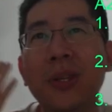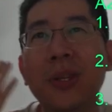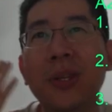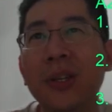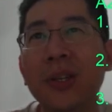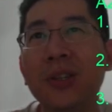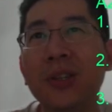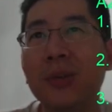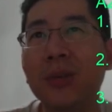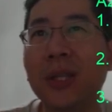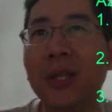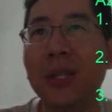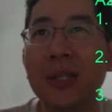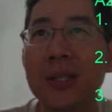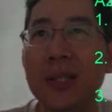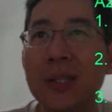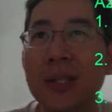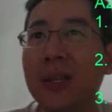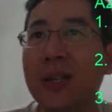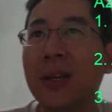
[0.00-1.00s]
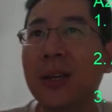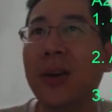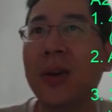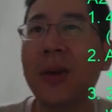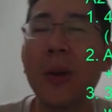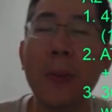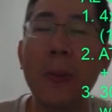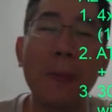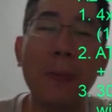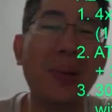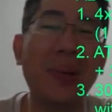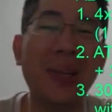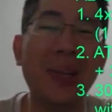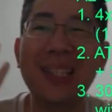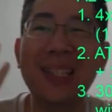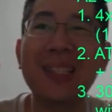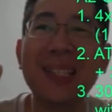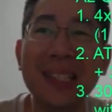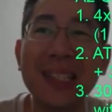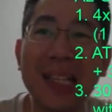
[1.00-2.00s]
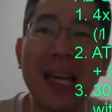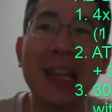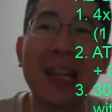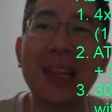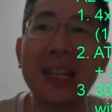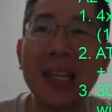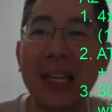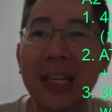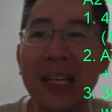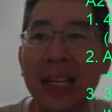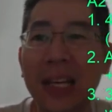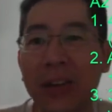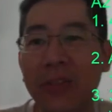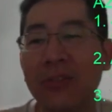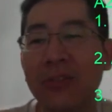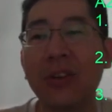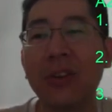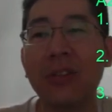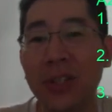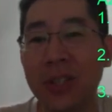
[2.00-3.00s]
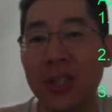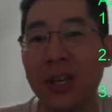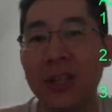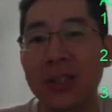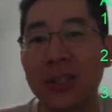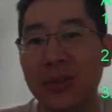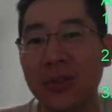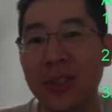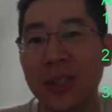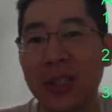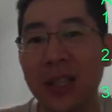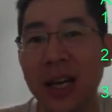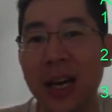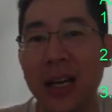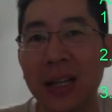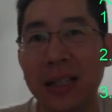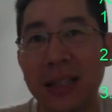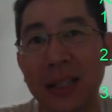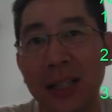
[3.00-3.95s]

units, but there's nothing like Veritas of the Dark,